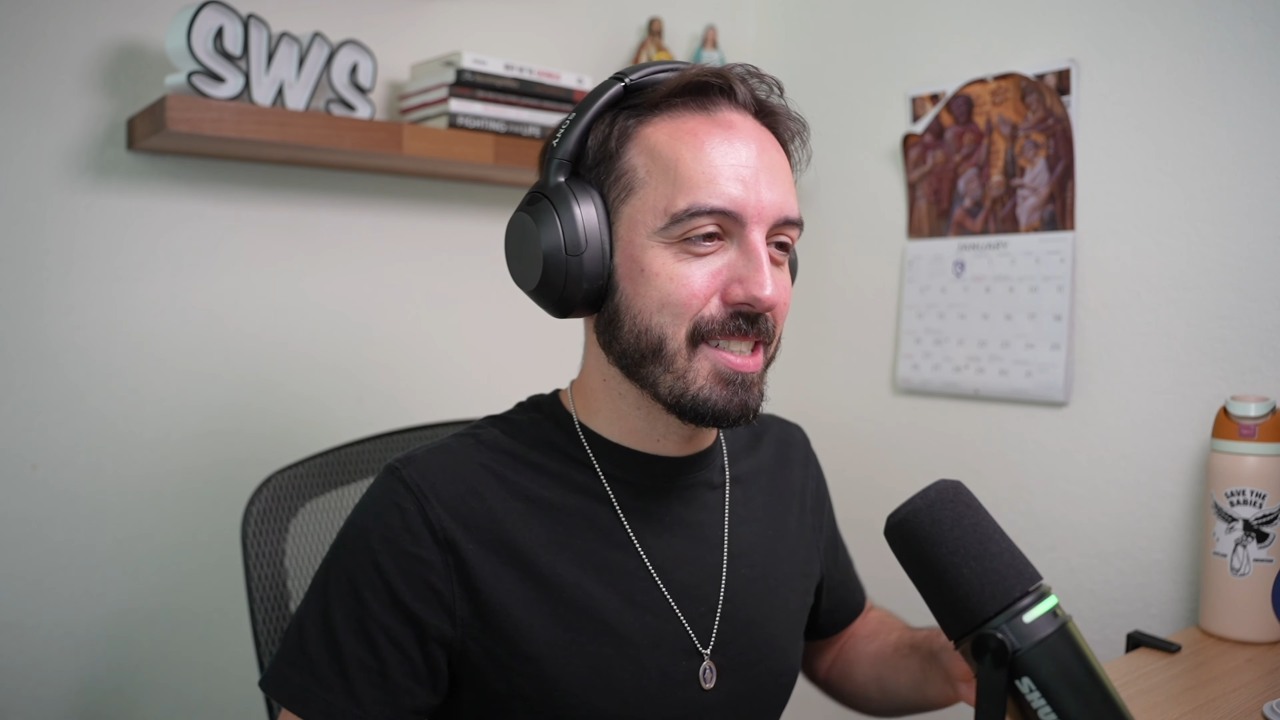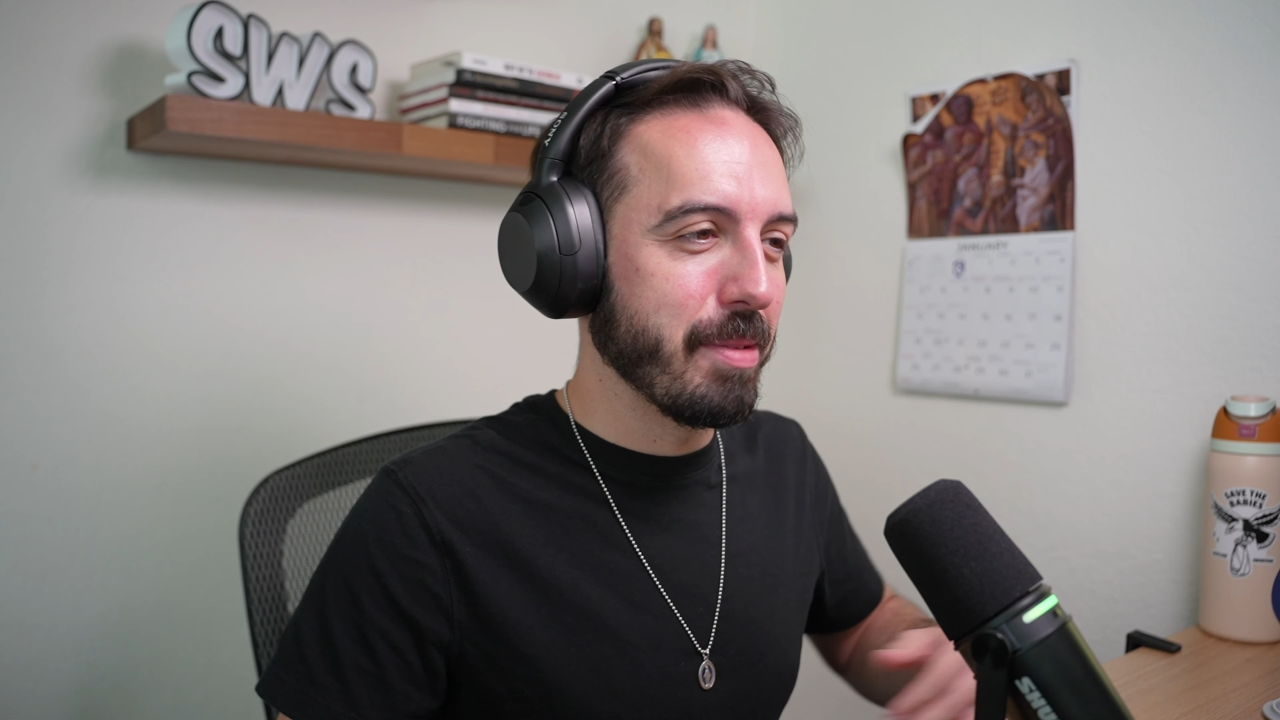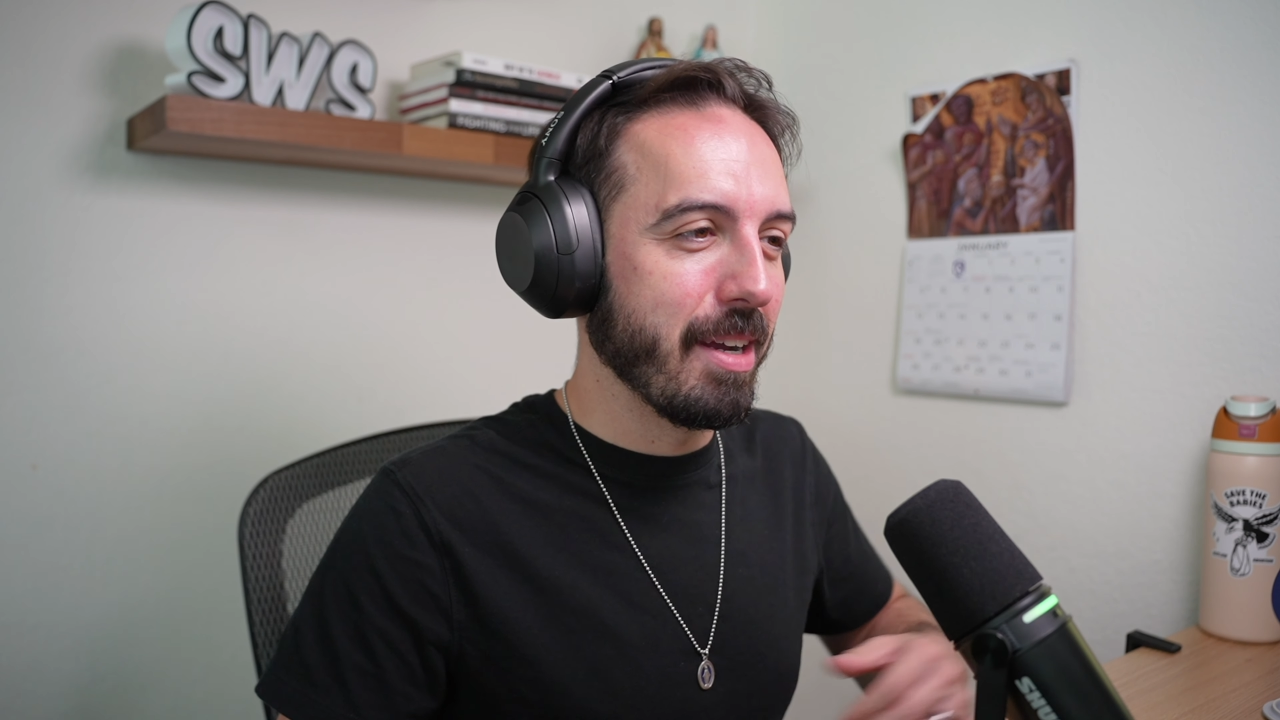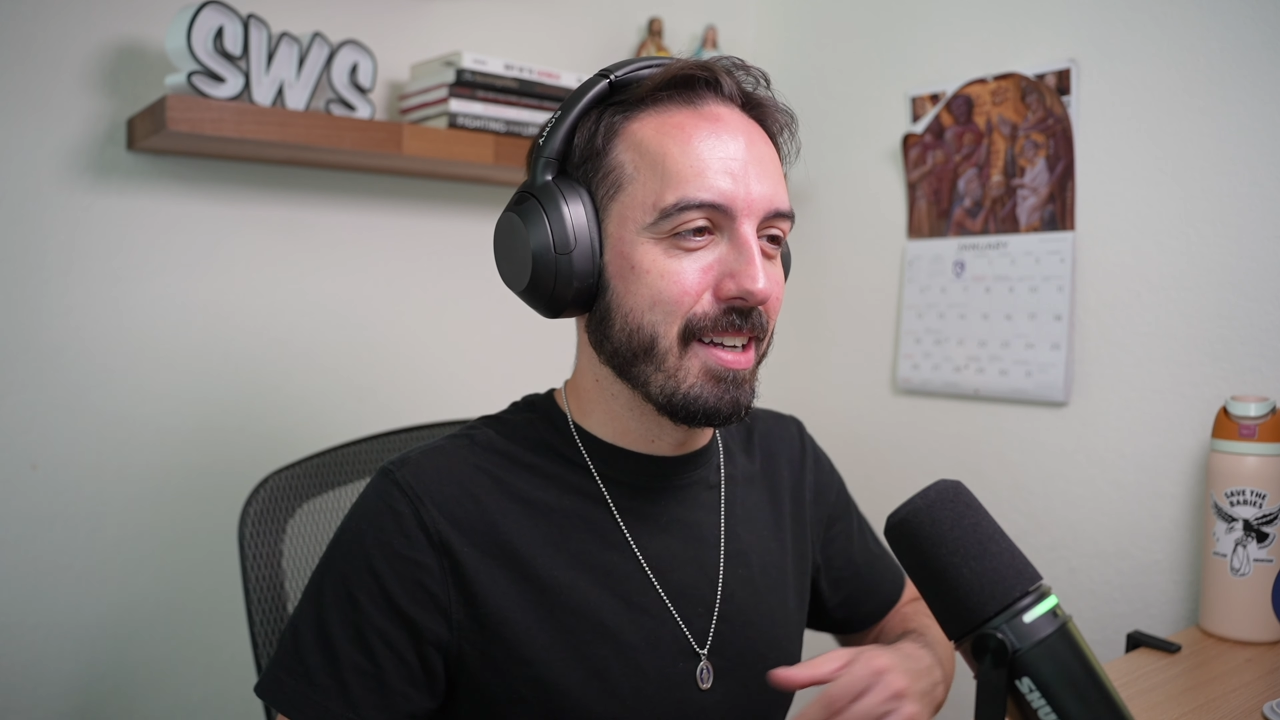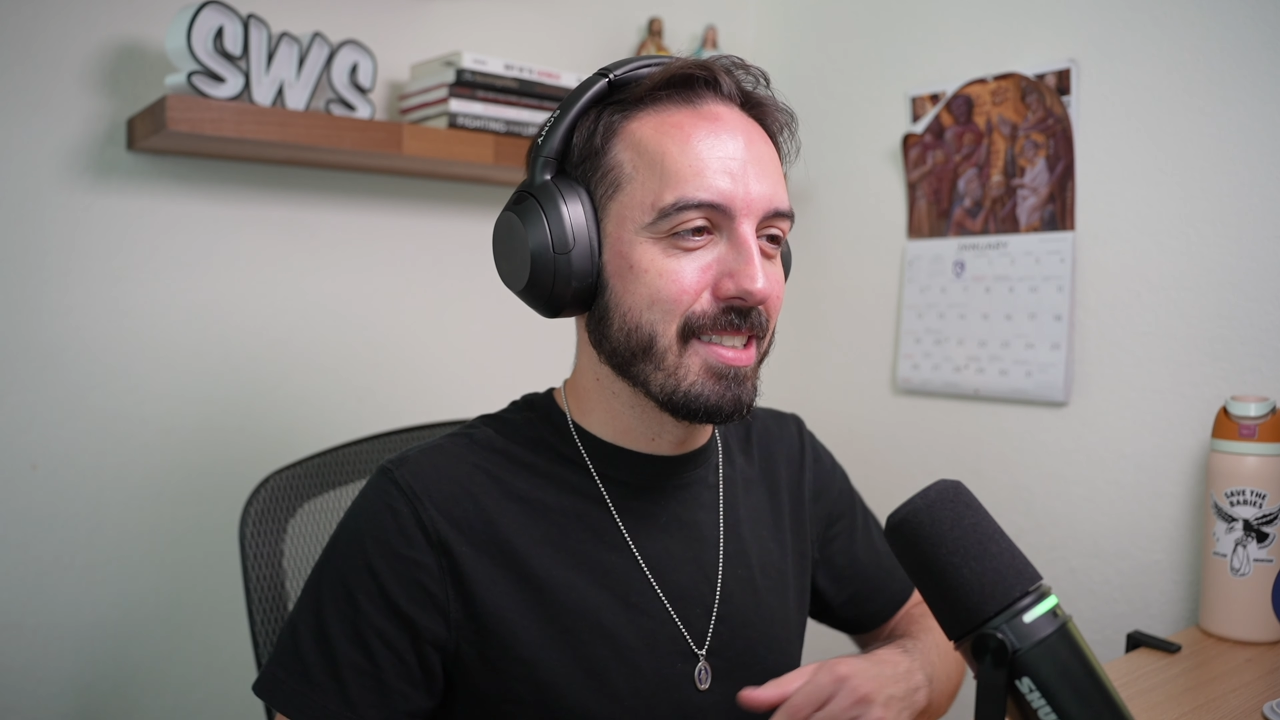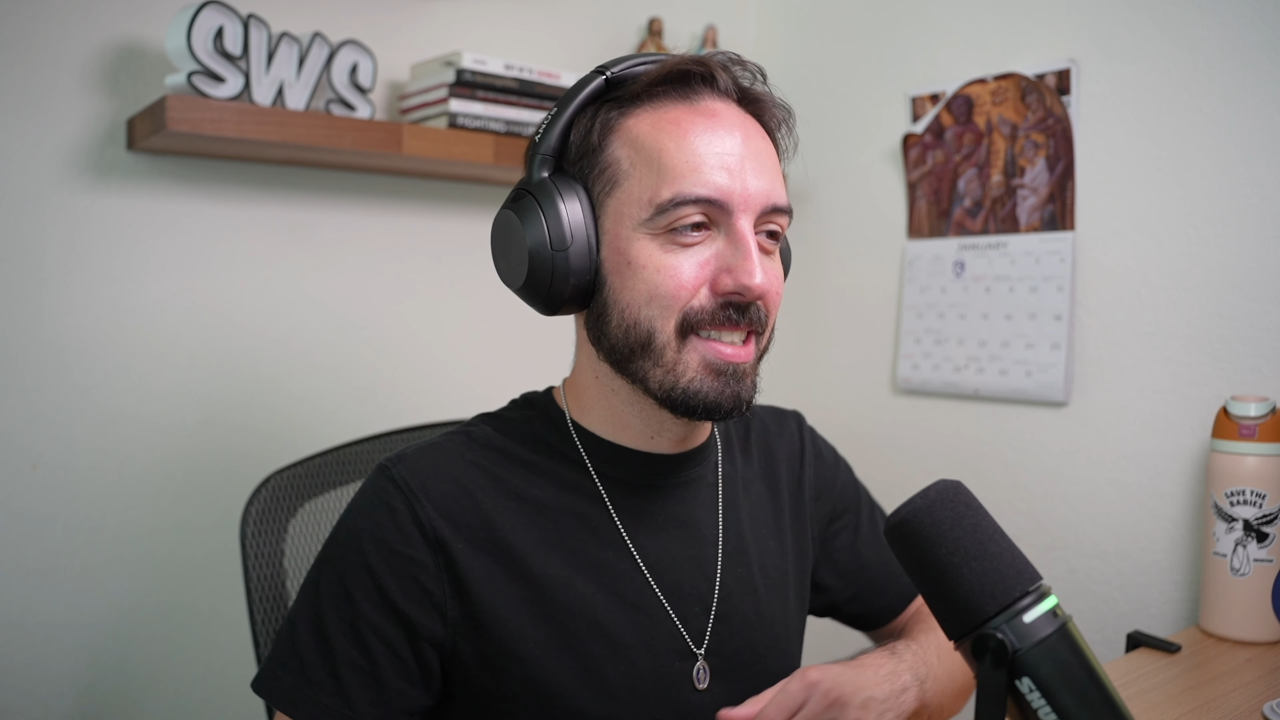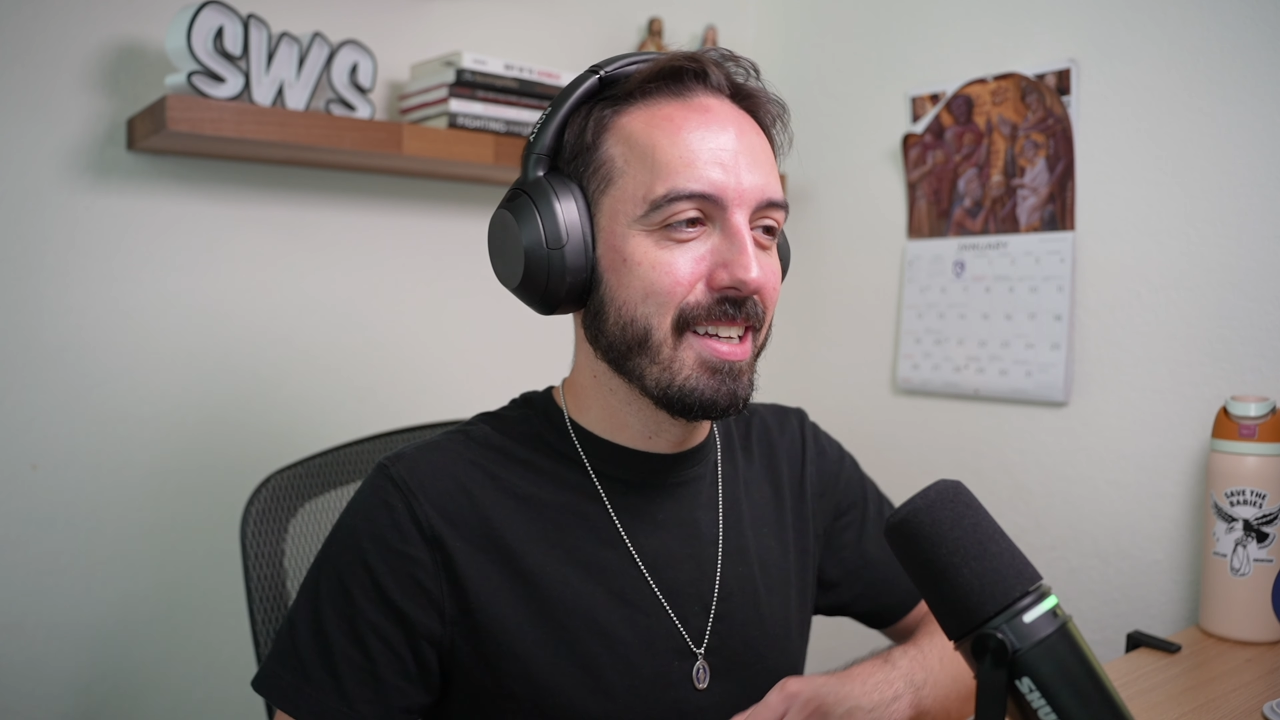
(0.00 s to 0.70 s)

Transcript: to be honest.